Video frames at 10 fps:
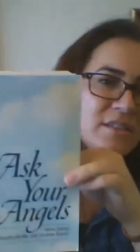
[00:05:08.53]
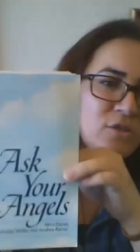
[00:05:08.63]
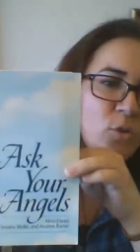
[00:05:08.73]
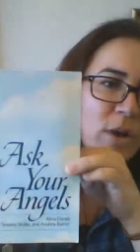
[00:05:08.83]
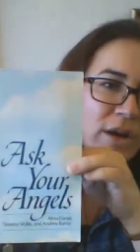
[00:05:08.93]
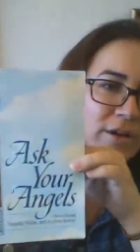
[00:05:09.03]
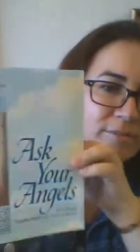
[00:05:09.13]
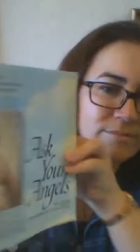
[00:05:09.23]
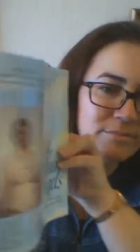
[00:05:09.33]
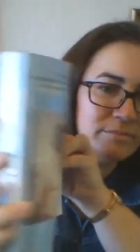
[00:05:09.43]
it's a square.
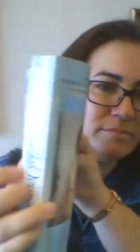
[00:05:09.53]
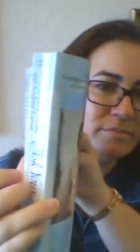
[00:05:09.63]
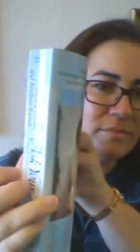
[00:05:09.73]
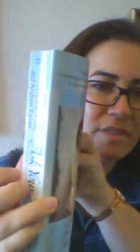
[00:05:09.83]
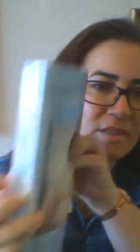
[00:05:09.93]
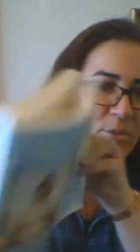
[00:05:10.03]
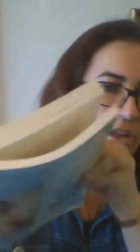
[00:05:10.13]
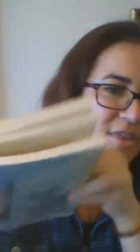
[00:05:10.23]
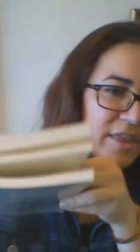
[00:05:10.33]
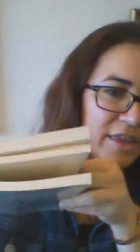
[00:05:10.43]
It's
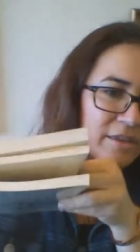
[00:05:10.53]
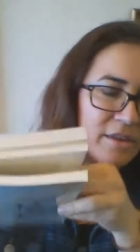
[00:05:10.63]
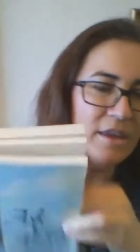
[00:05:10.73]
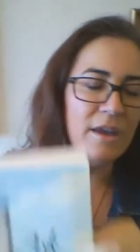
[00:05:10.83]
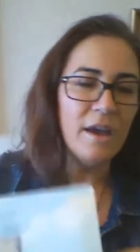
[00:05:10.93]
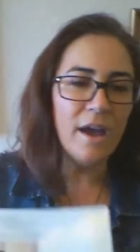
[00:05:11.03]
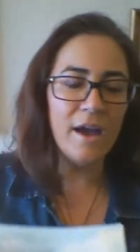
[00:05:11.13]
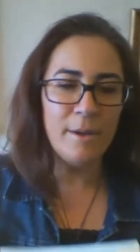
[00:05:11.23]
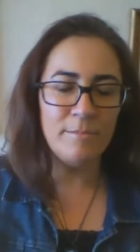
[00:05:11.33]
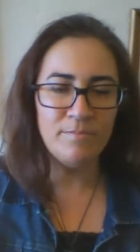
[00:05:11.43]
pretty thick.
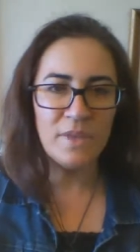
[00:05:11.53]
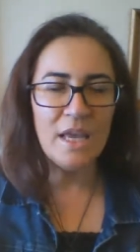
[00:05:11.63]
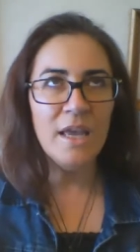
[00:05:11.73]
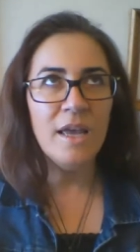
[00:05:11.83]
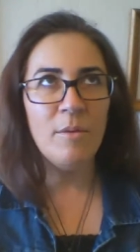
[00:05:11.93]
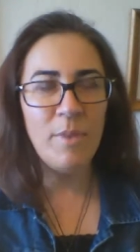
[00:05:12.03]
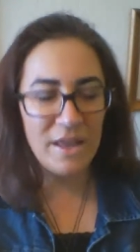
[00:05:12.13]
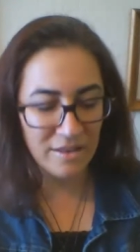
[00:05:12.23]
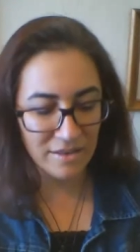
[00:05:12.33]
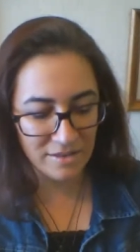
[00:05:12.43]
Um,
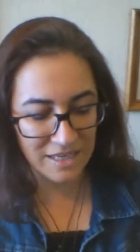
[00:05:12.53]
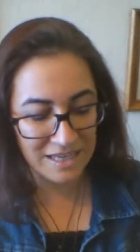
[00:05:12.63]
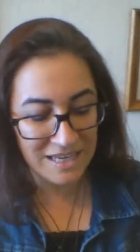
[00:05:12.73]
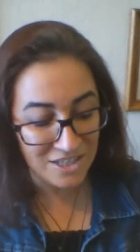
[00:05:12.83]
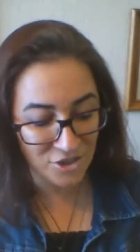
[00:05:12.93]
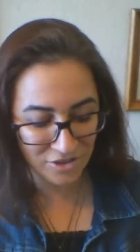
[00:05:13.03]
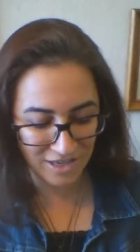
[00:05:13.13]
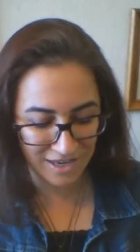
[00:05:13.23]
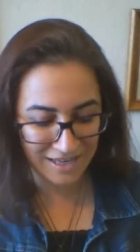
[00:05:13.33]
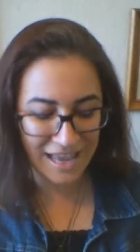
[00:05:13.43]
but
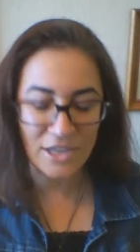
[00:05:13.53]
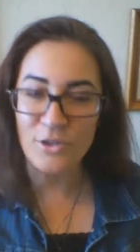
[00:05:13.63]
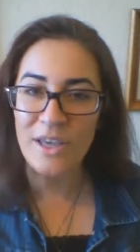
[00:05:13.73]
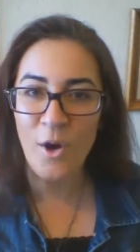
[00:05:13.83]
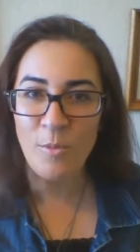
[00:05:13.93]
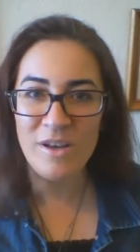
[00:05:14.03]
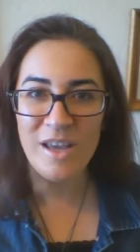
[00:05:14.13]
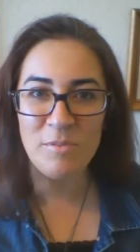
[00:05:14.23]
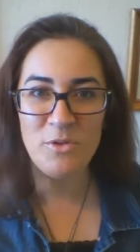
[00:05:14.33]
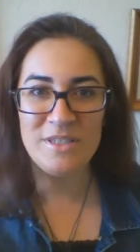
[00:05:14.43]
initially, it actually opened
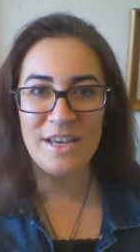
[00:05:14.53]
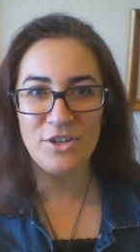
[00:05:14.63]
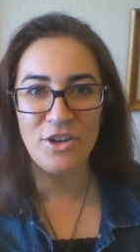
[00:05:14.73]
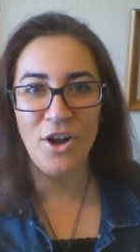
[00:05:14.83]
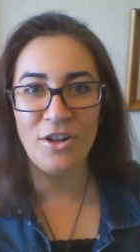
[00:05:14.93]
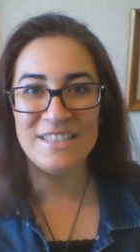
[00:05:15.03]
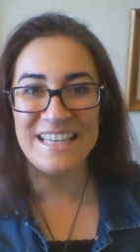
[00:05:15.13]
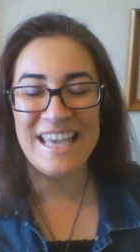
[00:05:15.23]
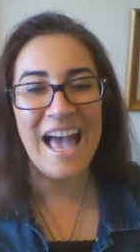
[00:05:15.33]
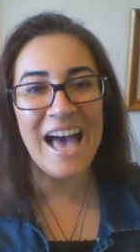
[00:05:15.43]
up to a section called
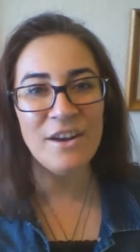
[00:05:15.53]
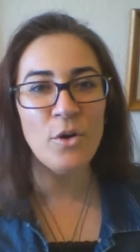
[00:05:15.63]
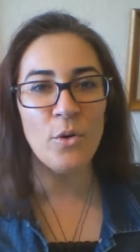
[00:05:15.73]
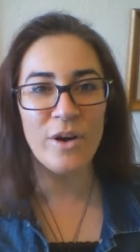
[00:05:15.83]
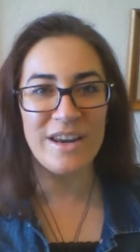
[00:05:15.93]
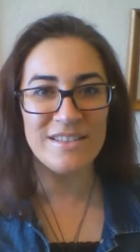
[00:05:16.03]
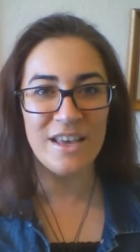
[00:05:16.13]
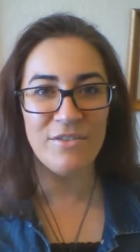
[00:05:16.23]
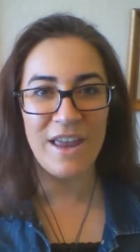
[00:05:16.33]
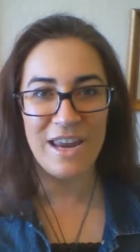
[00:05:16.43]
Categories
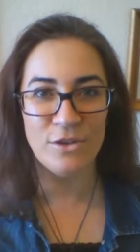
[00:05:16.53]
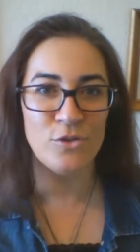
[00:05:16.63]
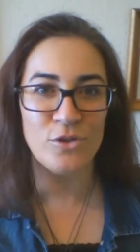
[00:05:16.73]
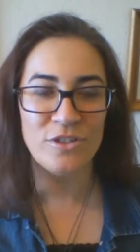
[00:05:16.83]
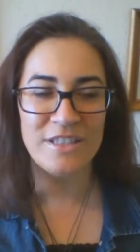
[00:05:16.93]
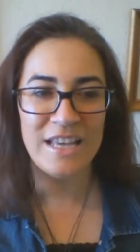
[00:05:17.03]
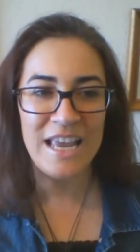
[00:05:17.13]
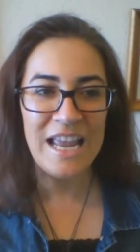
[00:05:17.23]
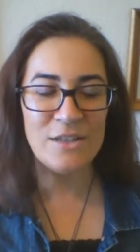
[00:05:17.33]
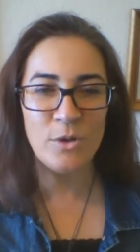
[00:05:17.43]
of Angels.
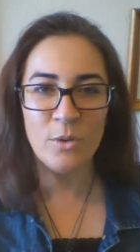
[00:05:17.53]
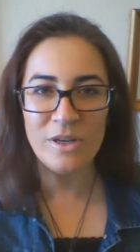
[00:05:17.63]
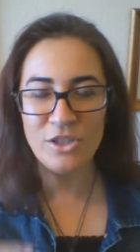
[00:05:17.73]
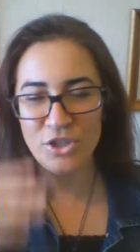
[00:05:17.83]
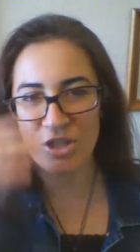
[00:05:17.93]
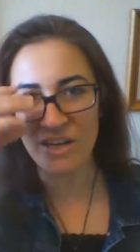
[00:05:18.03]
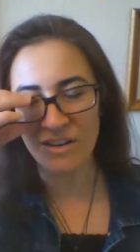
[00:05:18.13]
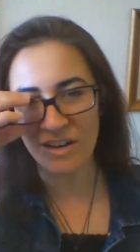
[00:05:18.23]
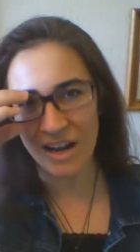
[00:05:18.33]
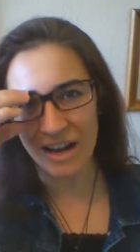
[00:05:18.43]
And so I wanted to
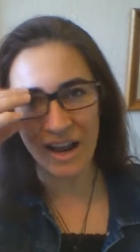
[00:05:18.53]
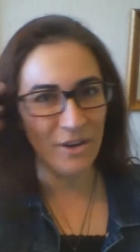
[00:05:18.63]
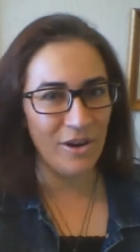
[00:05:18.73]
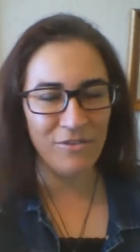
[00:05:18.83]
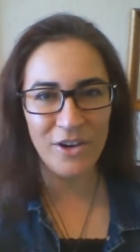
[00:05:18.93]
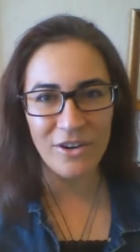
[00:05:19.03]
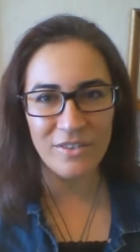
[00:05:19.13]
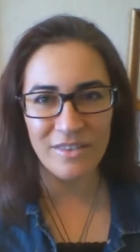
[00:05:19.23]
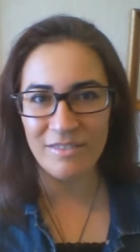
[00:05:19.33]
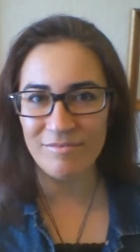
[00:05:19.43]
share, you know, I
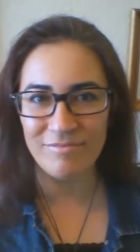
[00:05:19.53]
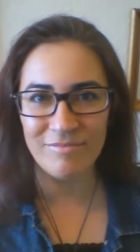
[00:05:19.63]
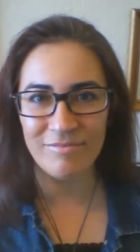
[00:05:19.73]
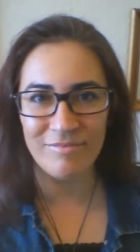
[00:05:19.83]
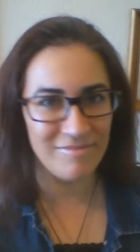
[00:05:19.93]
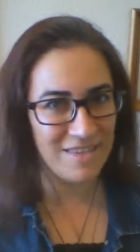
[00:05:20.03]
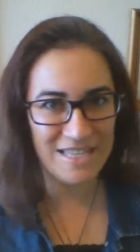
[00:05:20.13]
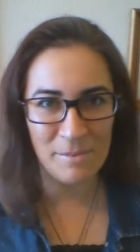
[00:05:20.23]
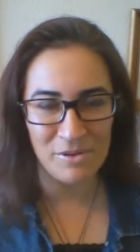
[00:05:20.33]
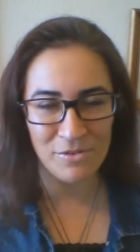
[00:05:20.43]
figured this
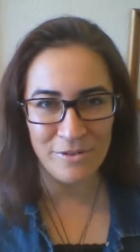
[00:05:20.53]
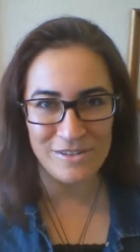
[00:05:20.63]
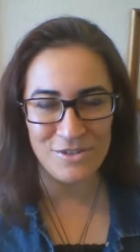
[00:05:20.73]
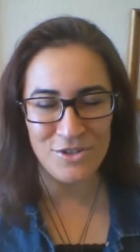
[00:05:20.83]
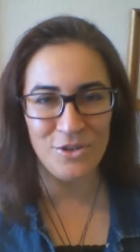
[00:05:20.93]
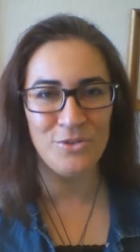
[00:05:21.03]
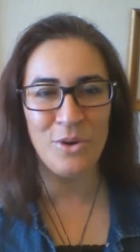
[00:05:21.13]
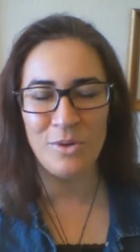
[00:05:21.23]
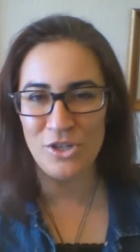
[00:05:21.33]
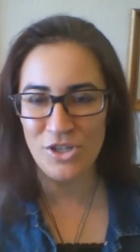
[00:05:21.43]
happened for a reason too. So
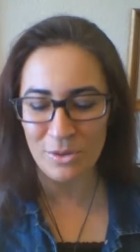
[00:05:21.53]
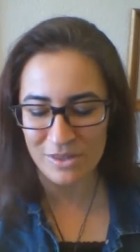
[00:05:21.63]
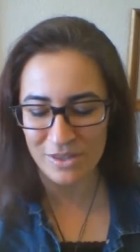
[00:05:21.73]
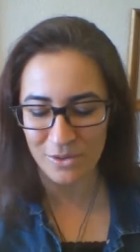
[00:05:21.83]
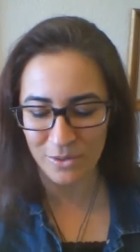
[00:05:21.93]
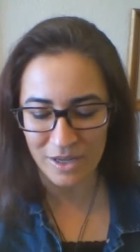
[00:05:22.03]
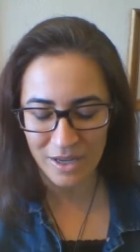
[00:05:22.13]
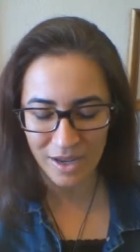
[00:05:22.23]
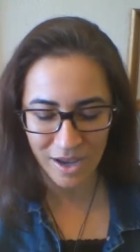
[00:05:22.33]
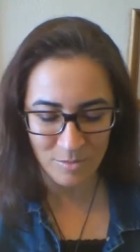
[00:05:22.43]
I want to share with you
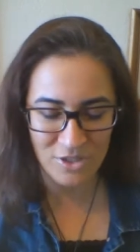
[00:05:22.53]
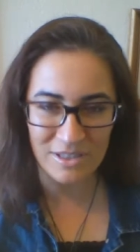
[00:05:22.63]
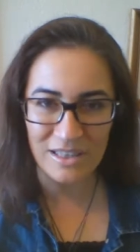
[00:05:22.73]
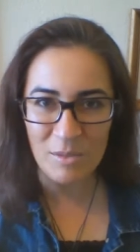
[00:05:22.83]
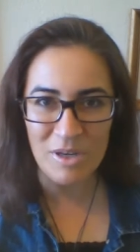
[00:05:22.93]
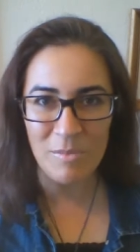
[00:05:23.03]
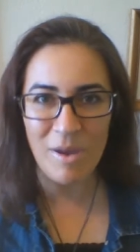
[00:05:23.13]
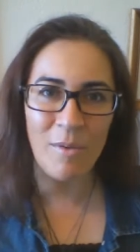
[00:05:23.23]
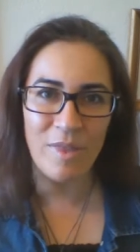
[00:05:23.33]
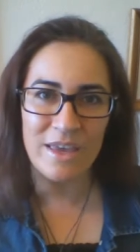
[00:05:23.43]
um, just a little bit
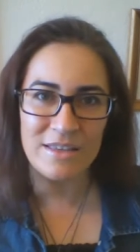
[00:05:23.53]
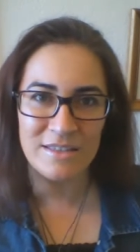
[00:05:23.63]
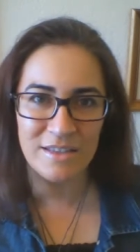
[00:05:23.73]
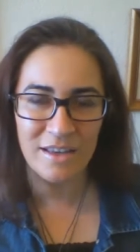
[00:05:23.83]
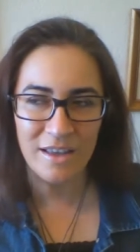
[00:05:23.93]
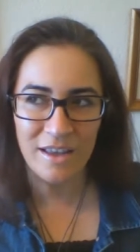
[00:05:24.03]
about this,